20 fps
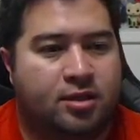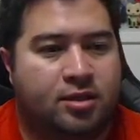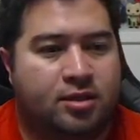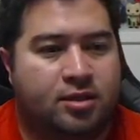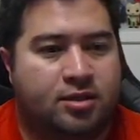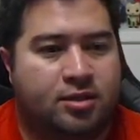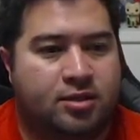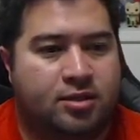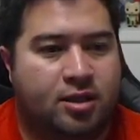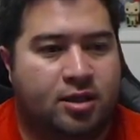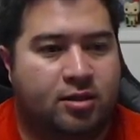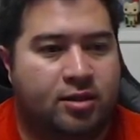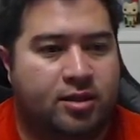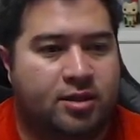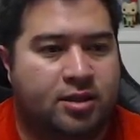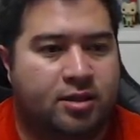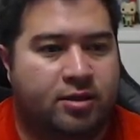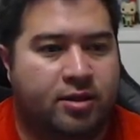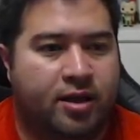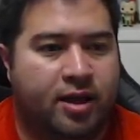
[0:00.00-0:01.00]
So let's
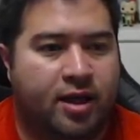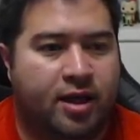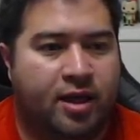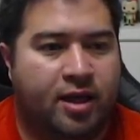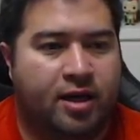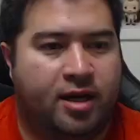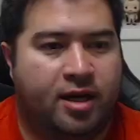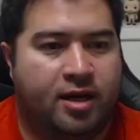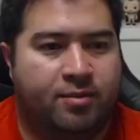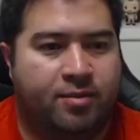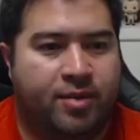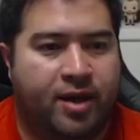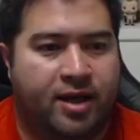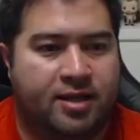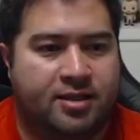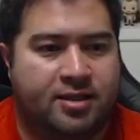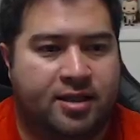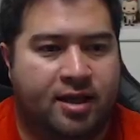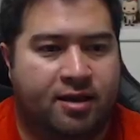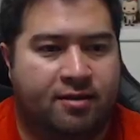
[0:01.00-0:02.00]
go ahead and pass
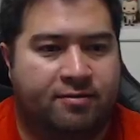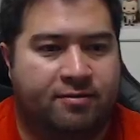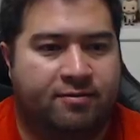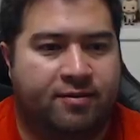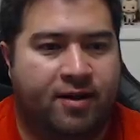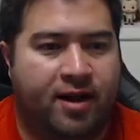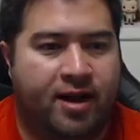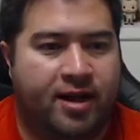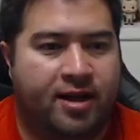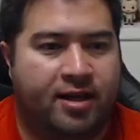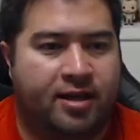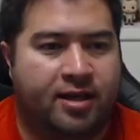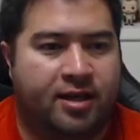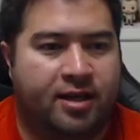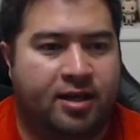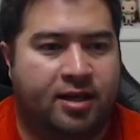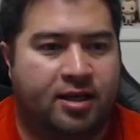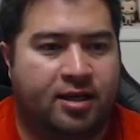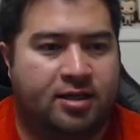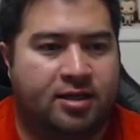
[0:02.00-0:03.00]
in that file
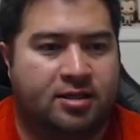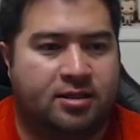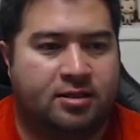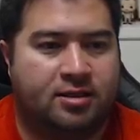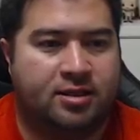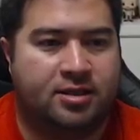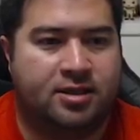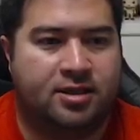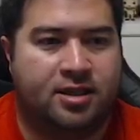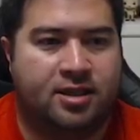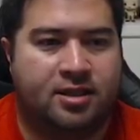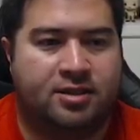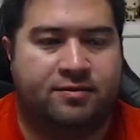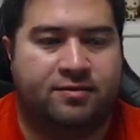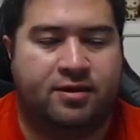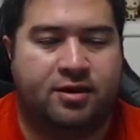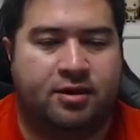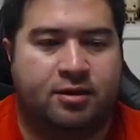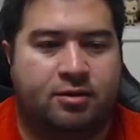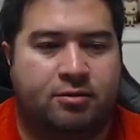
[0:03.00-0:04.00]
here into a
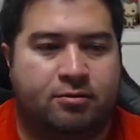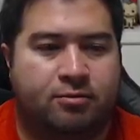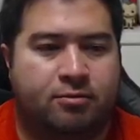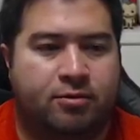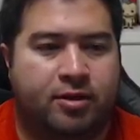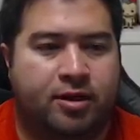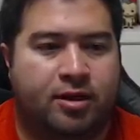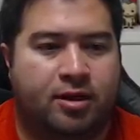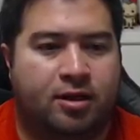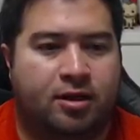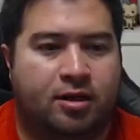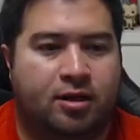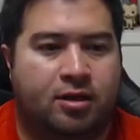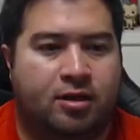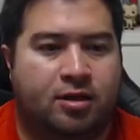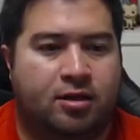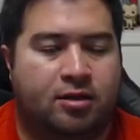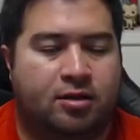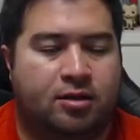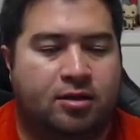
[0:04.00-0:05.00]
CSV reader.
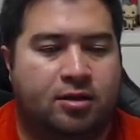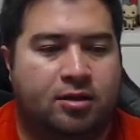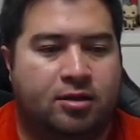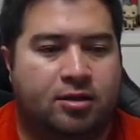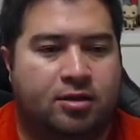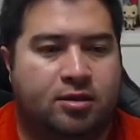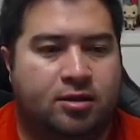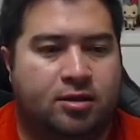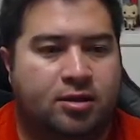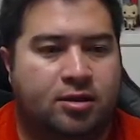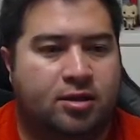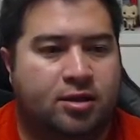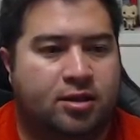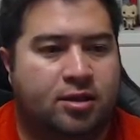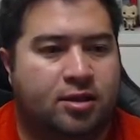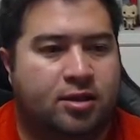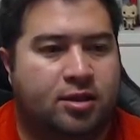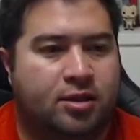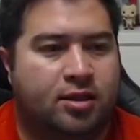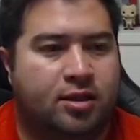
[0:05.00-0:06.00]

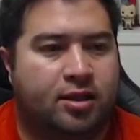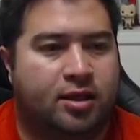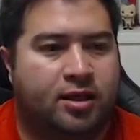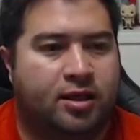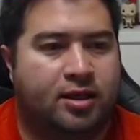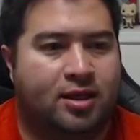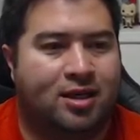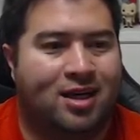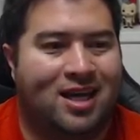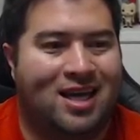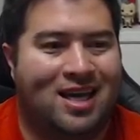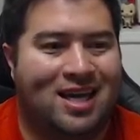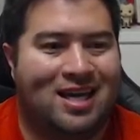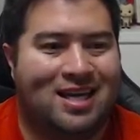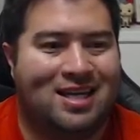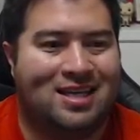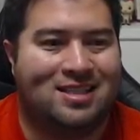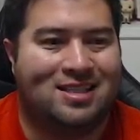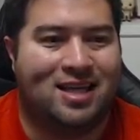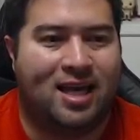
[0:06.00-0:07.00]
And there
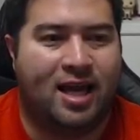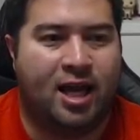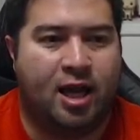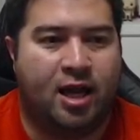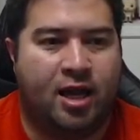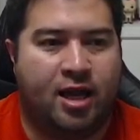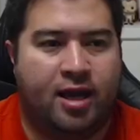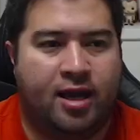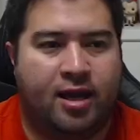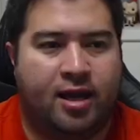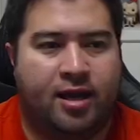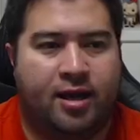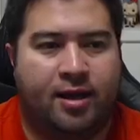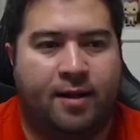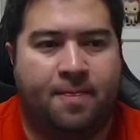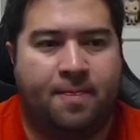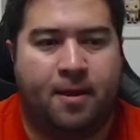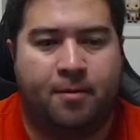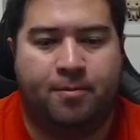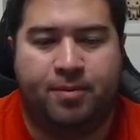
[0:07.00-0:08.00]
is a
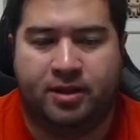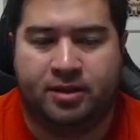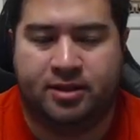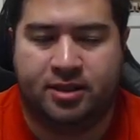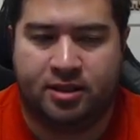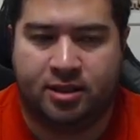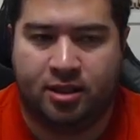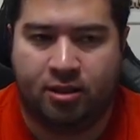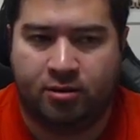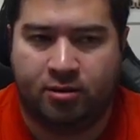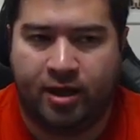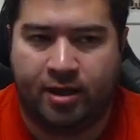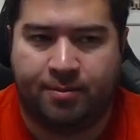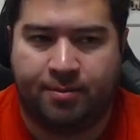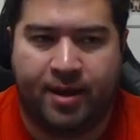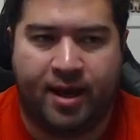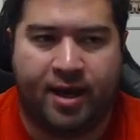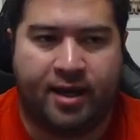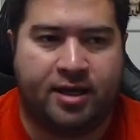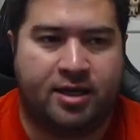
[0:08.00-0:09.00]
built-in Golang
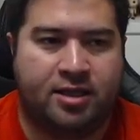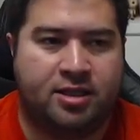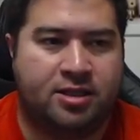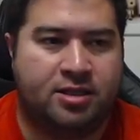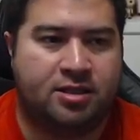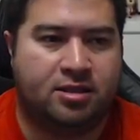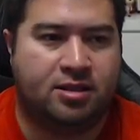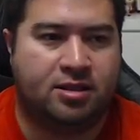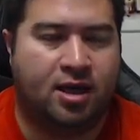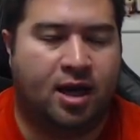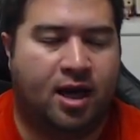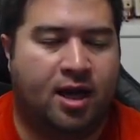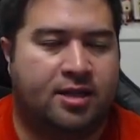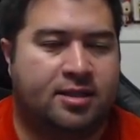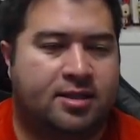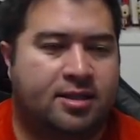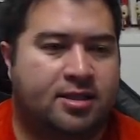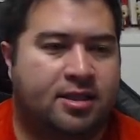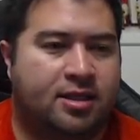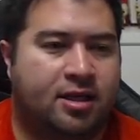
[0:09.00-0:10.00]
package. It's
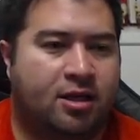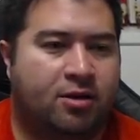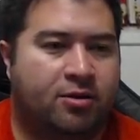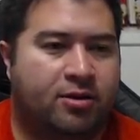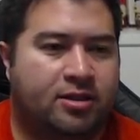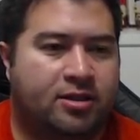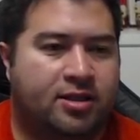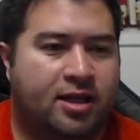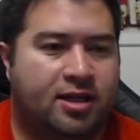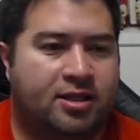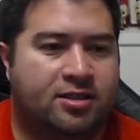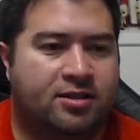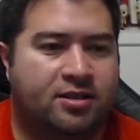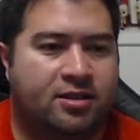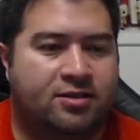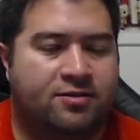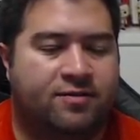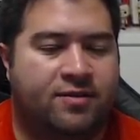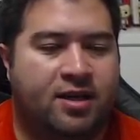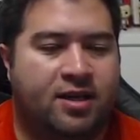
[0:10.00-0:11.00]
this
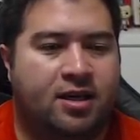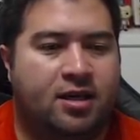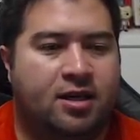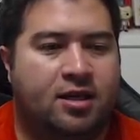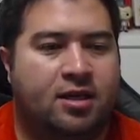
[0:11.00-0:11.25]
encoding/CSV.